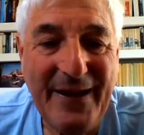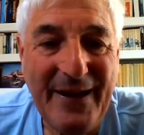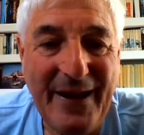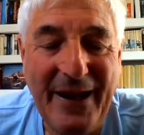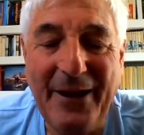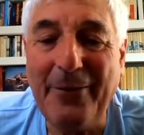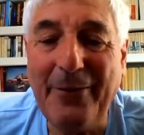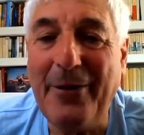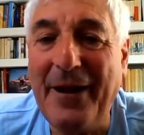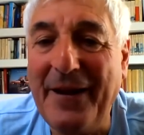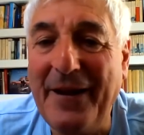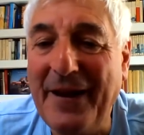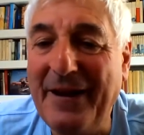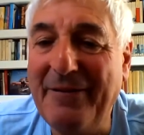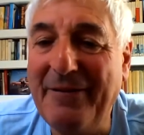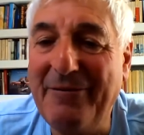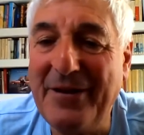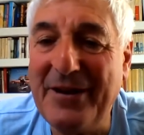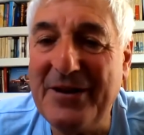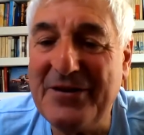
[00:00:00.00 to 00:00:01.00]
Anyway, they
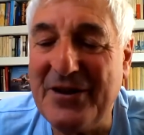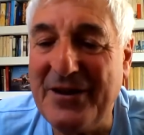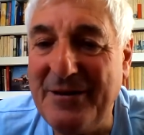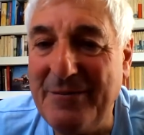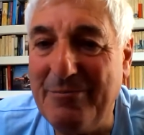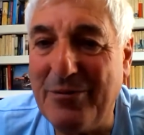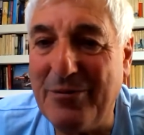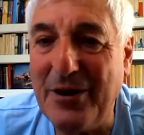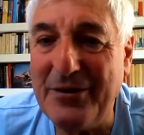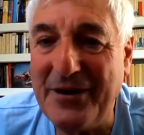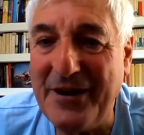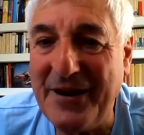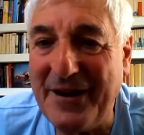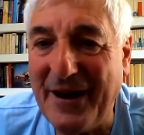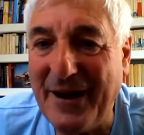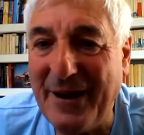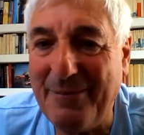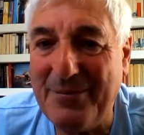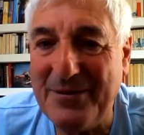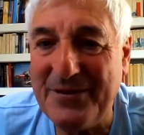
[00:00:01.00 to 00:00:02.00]
eventually broke it
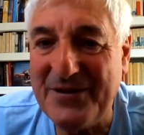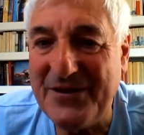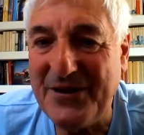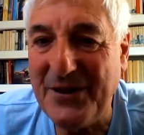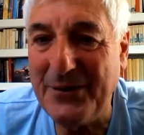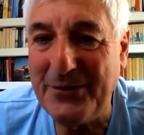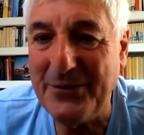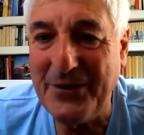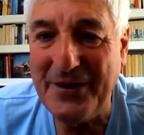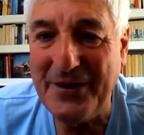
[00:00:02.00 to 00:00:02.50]
up and sold